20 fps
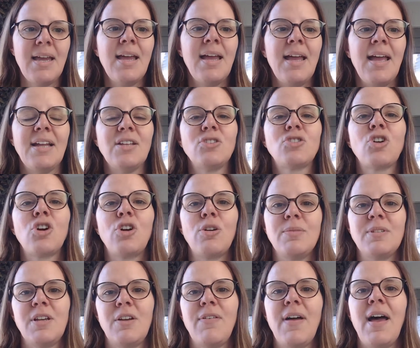in
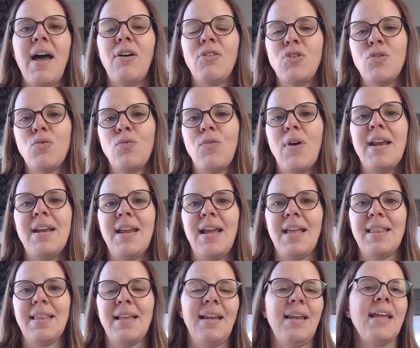terms of how you write it
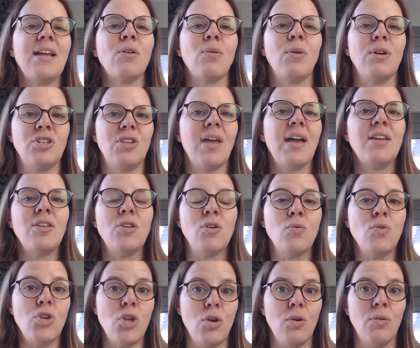and the language that you
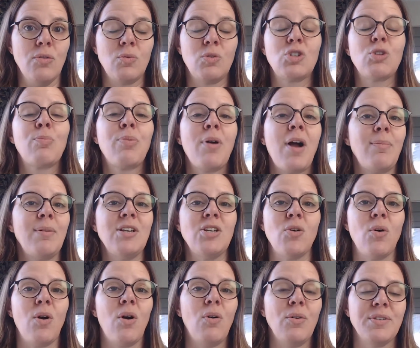use. We should probably
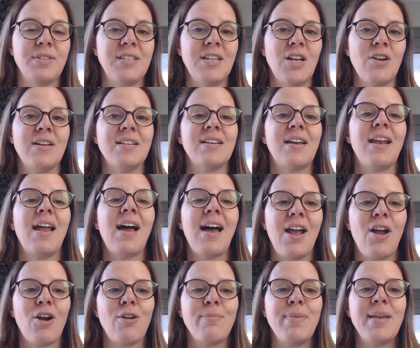do a whole series on
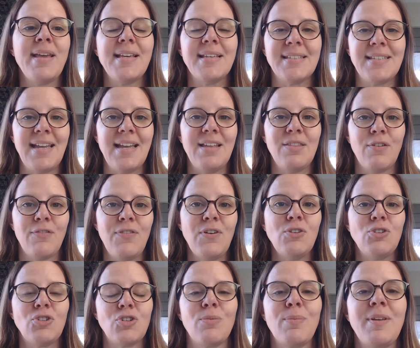IRBs in the
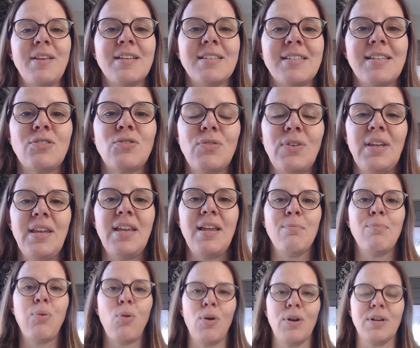future because it's really
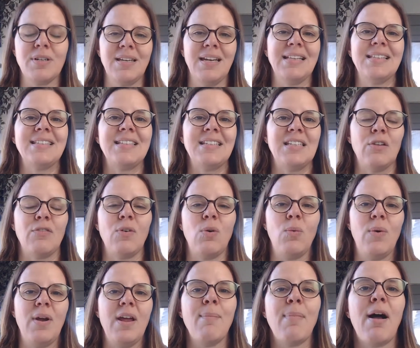important. And it's a different
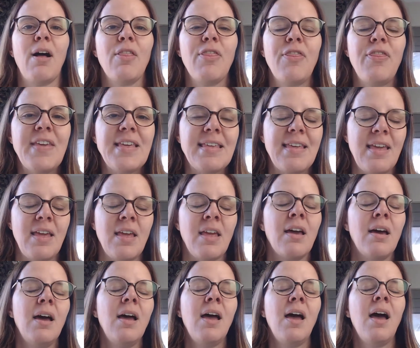way about thinking
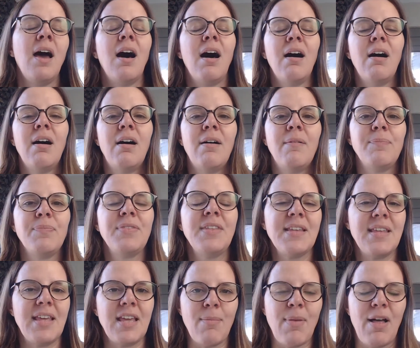
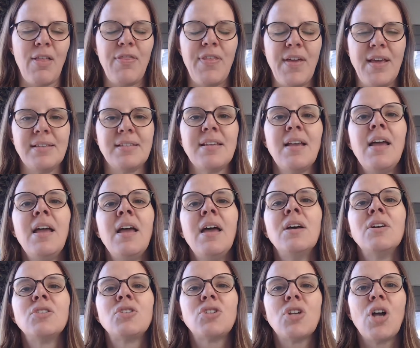about things.
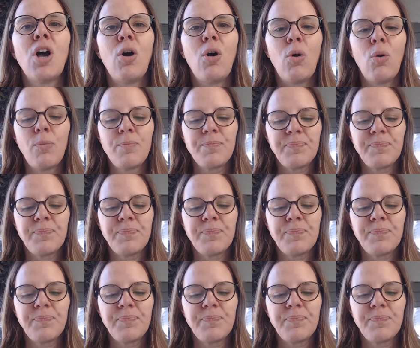So